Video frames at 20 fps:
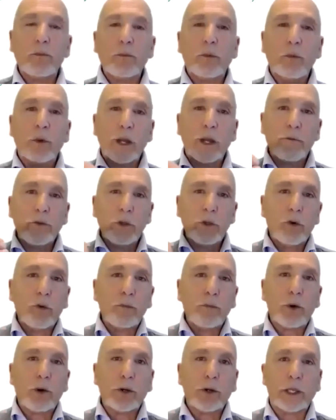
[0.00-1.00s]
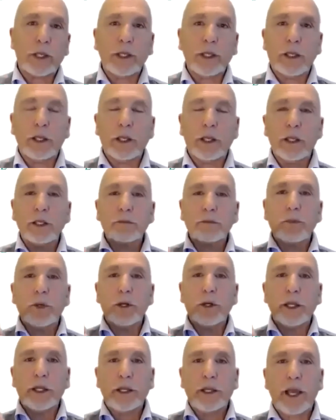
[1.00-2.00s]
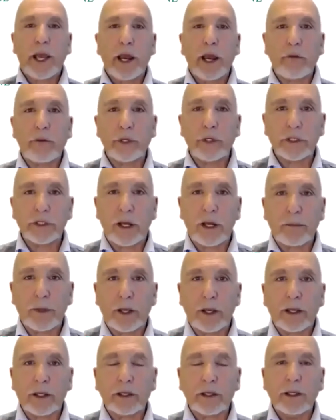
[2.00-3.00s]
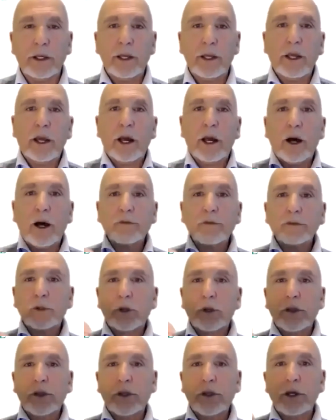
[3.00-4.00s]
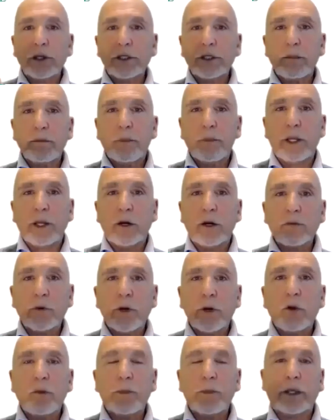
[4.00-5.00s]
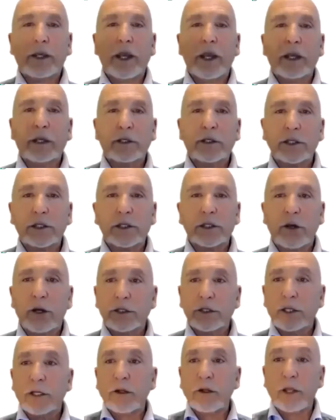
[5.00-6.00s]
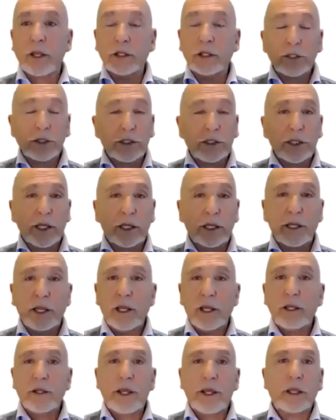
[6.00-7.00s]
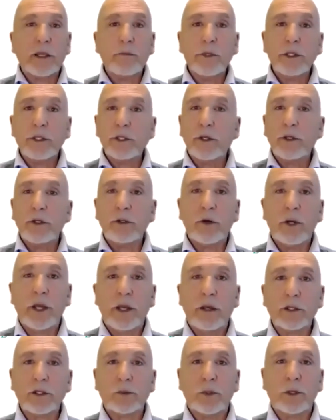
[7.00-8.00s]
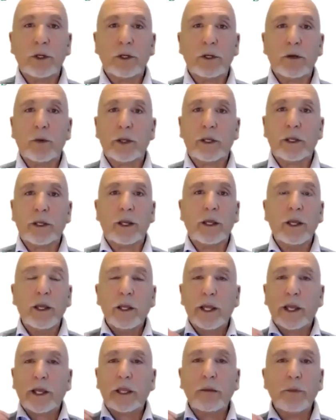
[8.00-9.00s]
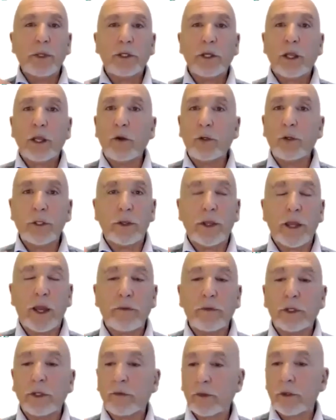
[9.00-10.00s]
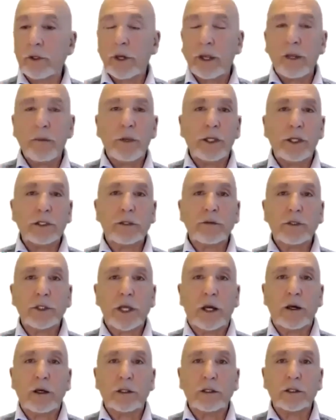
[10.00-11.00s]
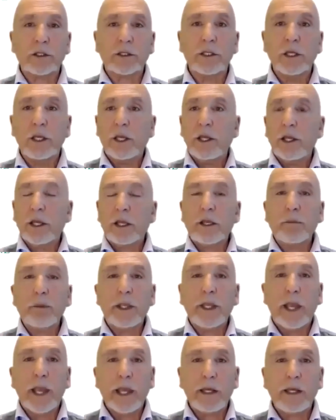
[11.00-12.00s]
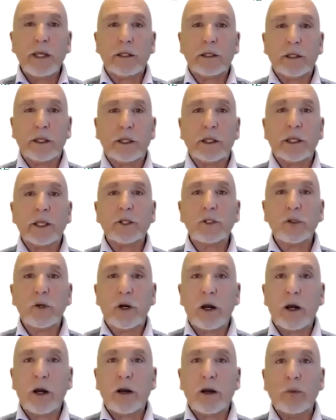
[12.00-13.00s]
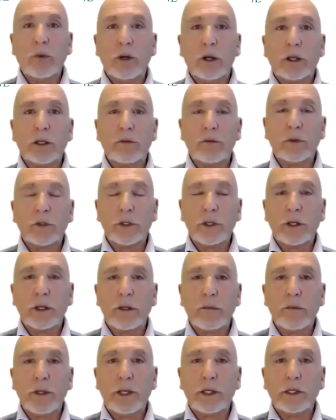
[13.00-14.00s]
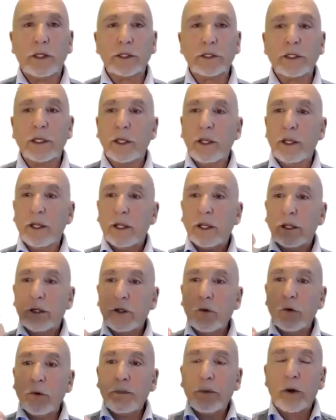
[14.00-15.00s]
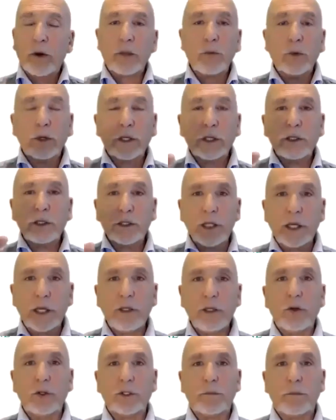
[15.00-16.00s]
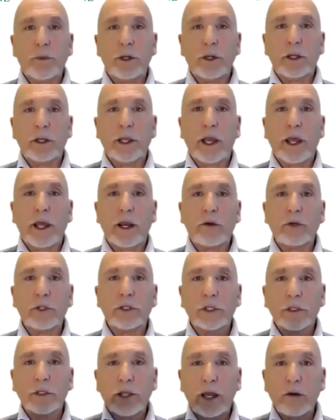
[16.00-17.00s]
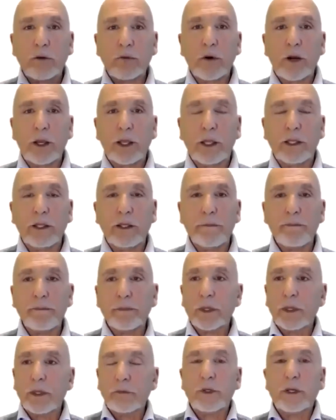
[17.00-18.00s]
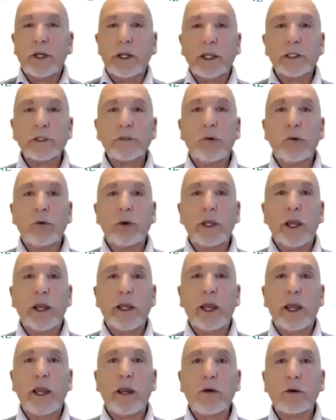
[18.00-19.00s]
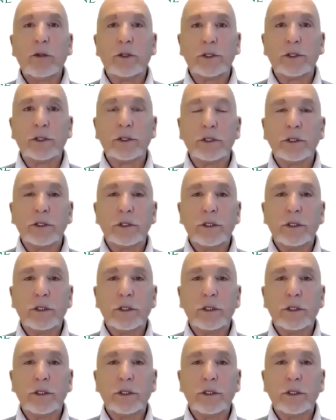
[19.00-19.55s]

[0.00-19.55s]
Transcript: whatever your body is burning calories up at, after a 30-minute aerobic exercise, and as I said, that can be doing your housework quicker. That can be having 30 minutes of dance. It can be anything, gets your heart working for 30 minutes. Your body will continue to burn calories at that rate for the next 48 hours.